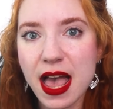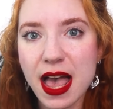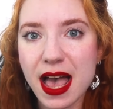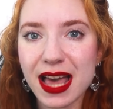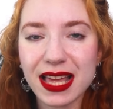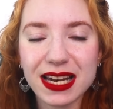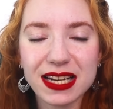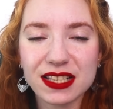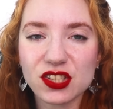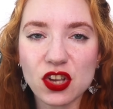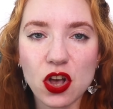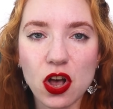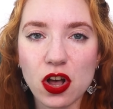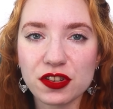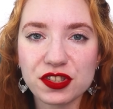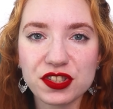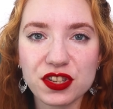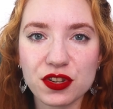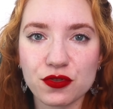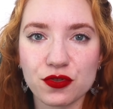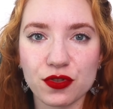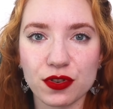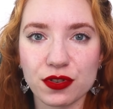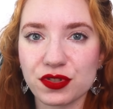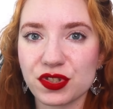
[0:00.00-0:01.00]
And it's
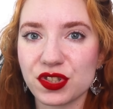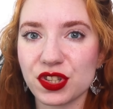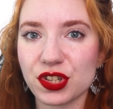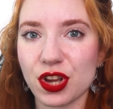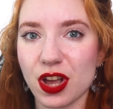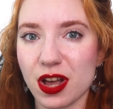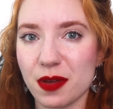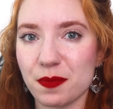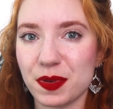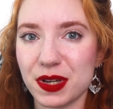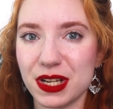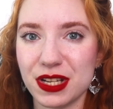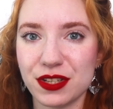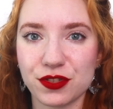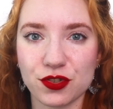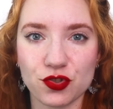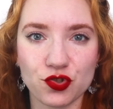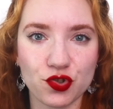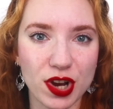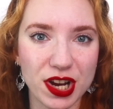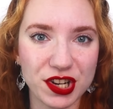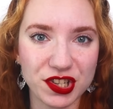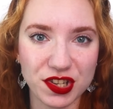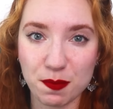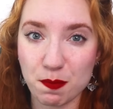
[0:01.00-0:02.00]
also gross that companies are
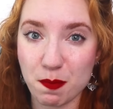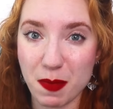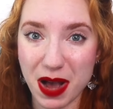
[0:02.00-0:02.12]
trying to